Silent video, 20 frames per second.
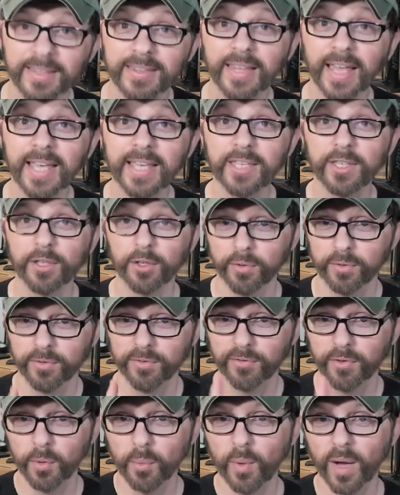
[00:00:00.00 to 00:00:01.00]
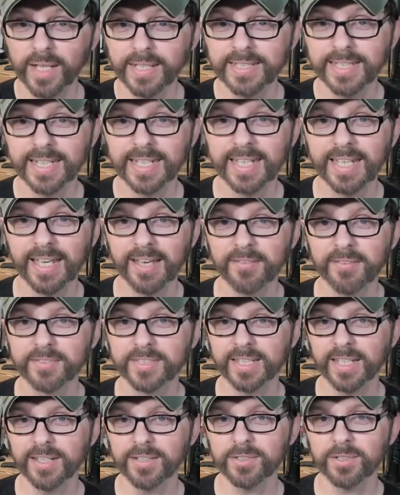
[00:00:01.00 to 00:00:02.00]
Thank you for watching Kev
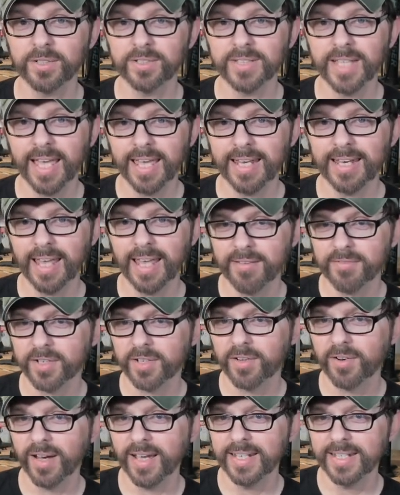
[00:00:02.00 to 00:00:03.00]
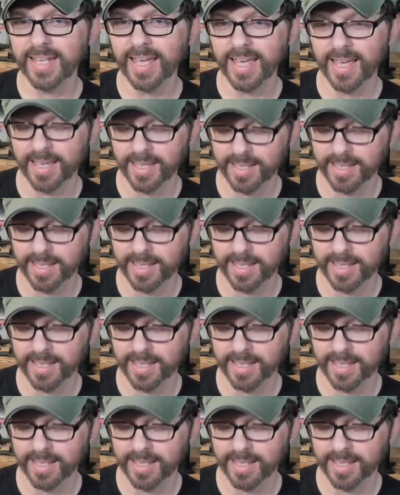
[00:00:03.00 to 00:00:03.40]
Central and have a great day.